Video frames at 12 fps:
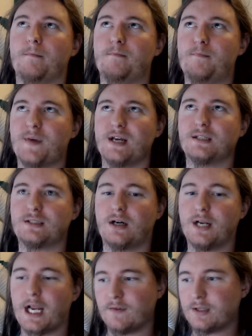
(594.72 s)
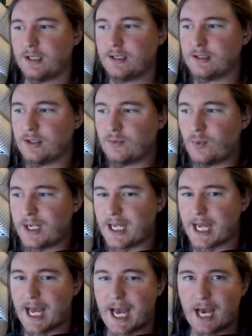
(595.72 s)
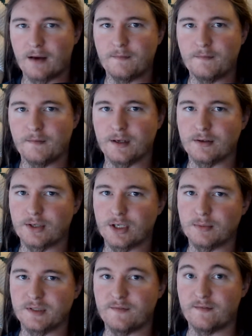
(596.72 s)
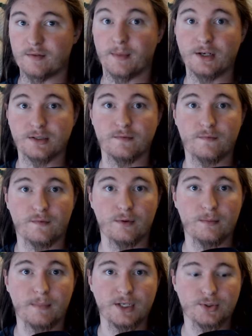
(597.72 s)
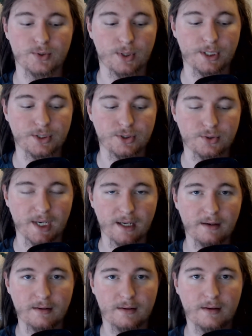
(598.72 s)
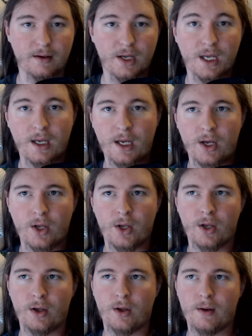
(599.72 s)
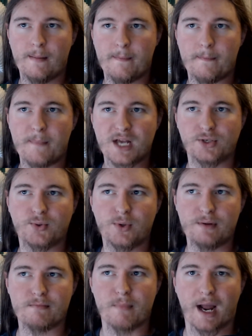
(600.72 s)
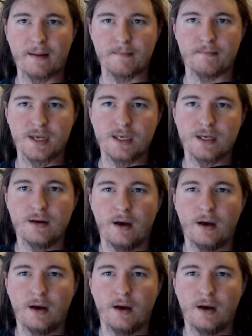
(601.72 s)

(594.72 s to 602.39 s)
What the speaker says: based on everything that we have in terms of information for Metroid Dread, Metroid might be